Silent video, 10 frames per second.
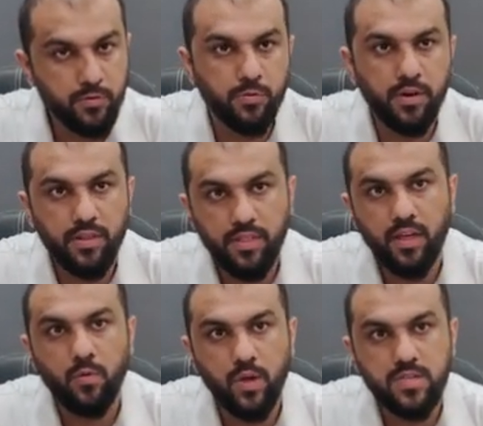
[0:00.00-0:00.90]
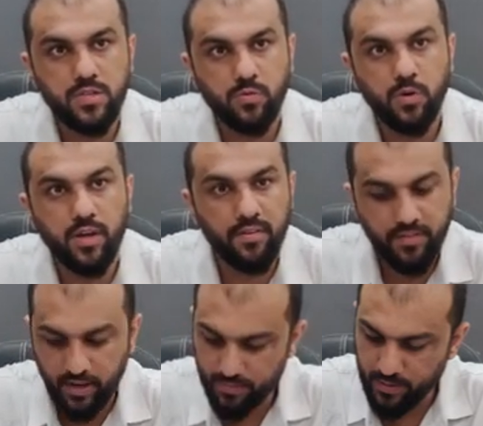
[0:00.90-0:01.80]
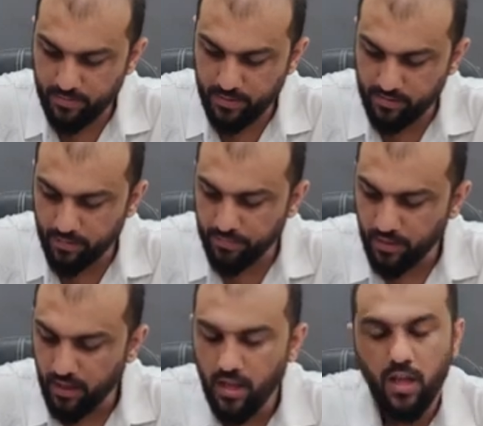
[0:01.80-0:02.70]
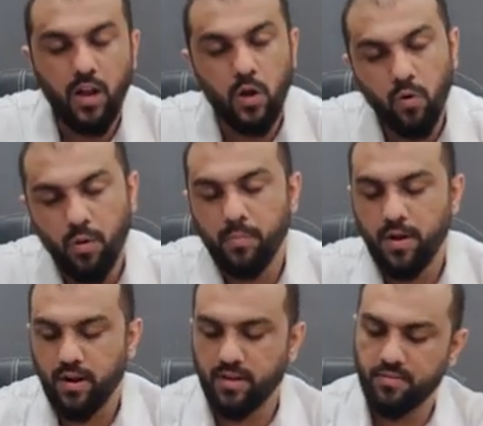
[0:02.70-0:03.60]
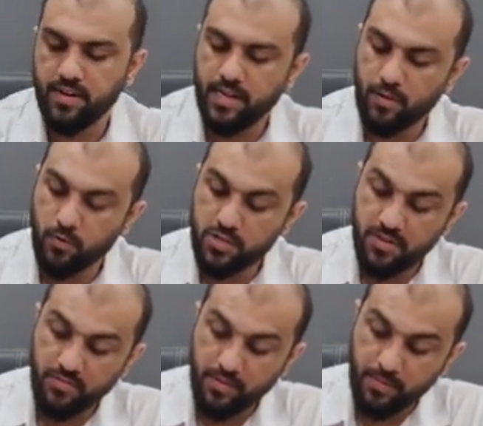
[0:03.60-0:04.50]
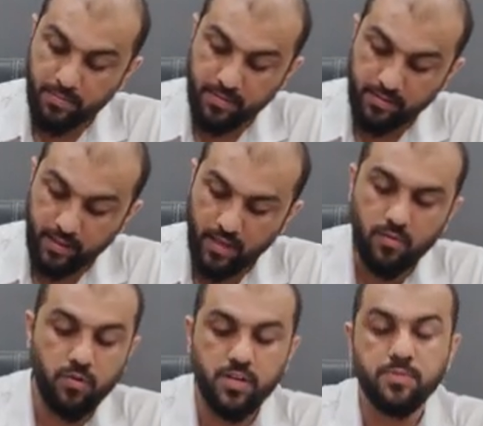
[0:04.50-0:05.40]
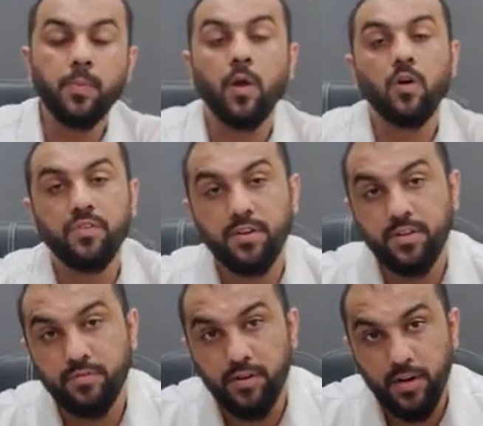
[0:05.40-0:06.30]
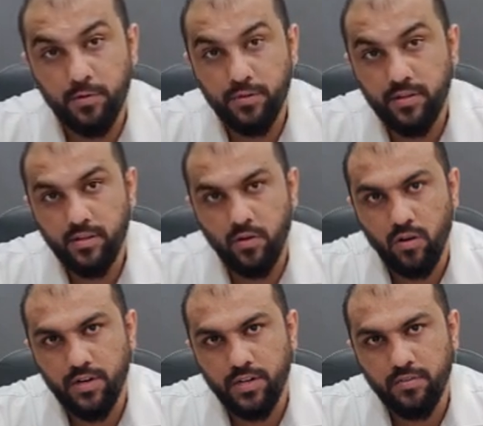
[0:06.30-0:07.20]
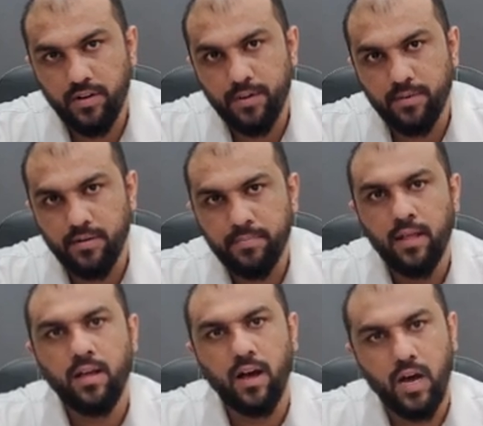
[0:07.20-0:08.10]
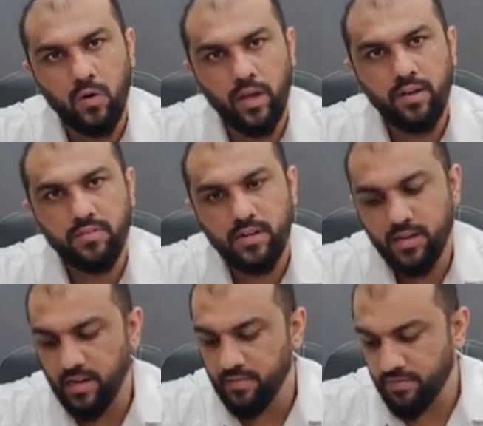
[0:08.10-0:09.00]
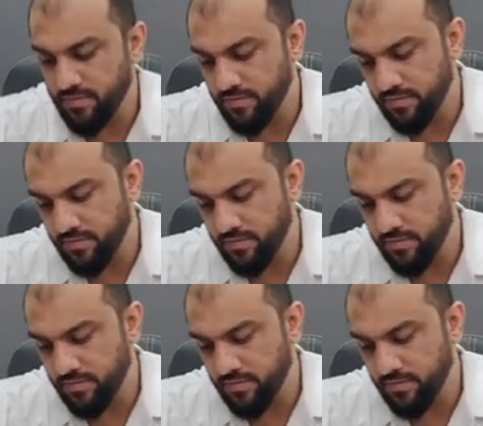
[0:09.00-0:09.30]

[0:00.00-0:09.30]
Students think wages would affect PPC. Lower productivity would shift the PPC inwards because it is reducing the quality of labor. However, if